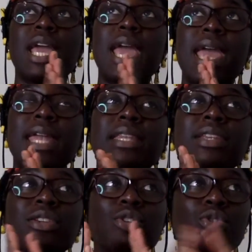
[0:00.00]
and
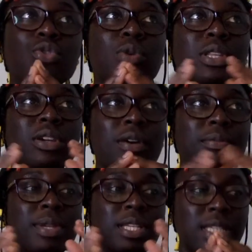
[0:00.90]
do what the
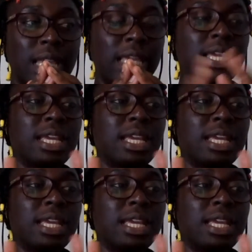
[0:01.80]
government is saying